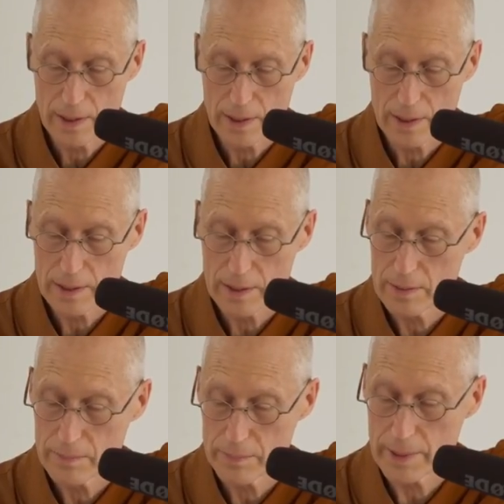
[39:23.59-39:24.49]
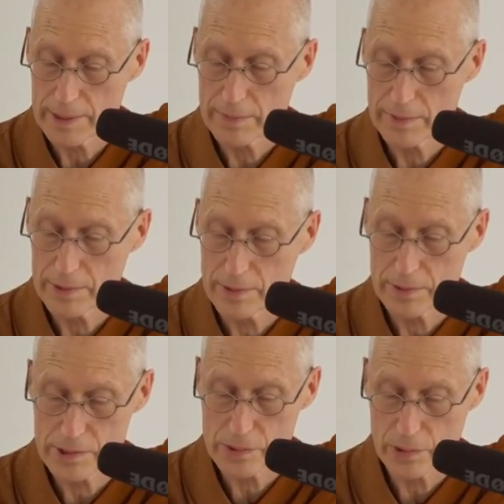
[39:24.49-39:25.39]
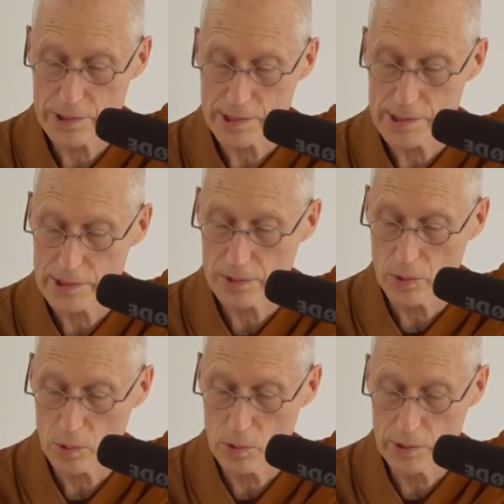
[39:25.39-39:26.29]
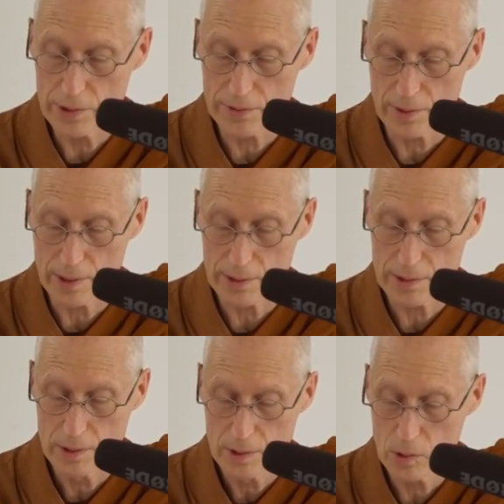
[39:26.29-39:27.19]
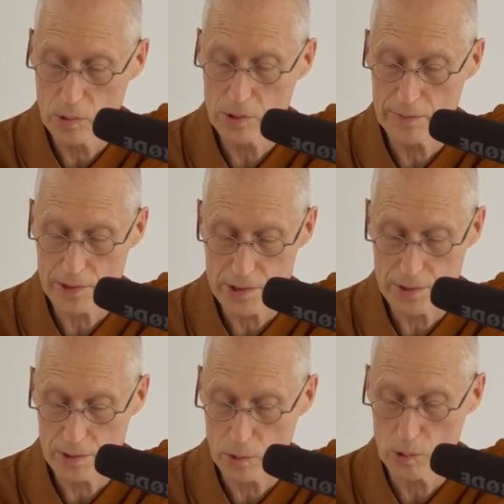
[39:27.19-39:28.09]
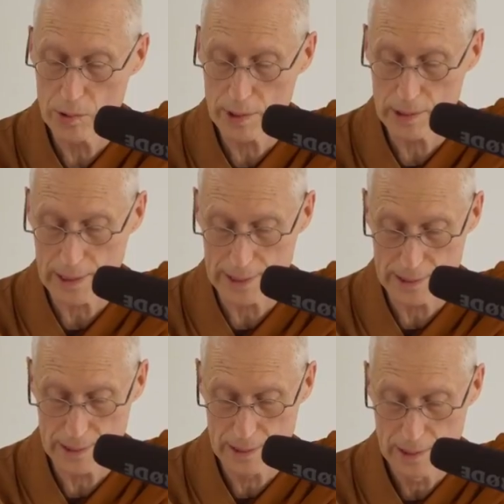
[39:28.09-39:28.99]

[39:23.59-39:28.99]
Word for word: uh, by different resources to hold a thought, hold a vision, hold a light.